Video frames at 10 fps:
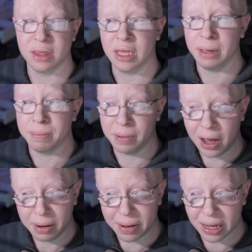the
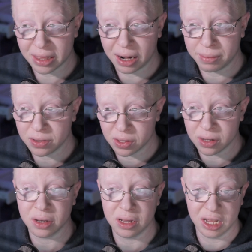PodMic that I'm
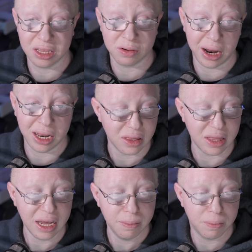using, it's great.
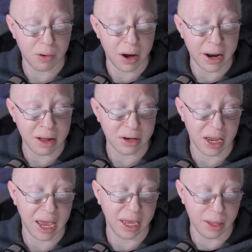They brought out a